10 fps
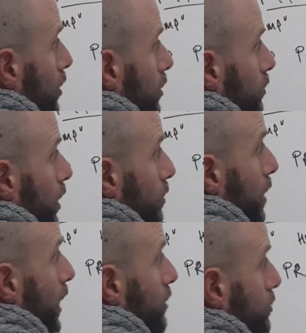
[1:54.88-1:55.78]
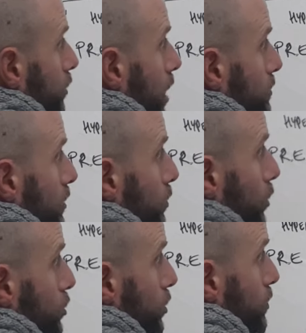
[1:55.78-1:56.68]
My max reps of
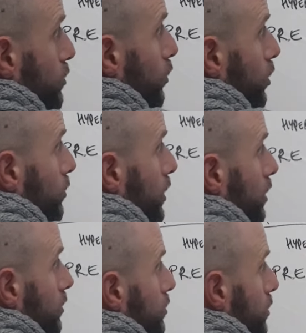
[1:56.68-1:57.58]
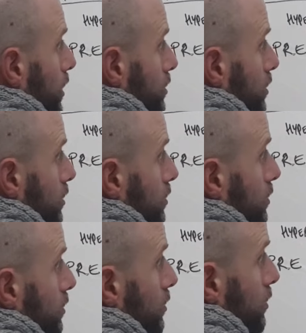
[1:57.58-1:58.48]
push-ups would have been 20.
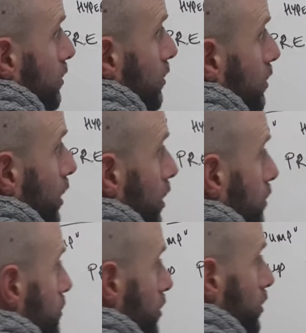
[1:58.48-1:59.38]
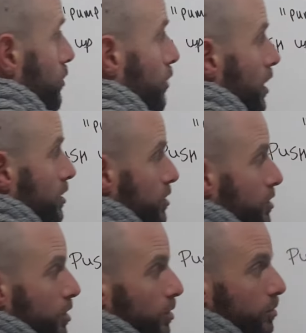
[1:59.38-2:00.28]
Yeah, so
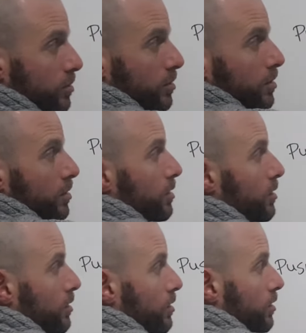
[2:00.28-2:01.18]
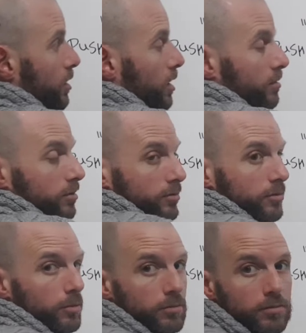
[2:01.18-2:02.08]
-2. Yeah,
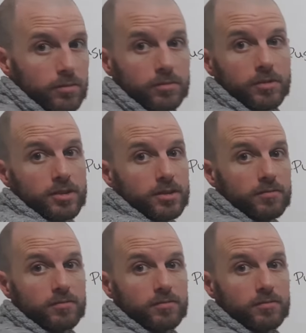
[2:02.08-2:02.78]
from because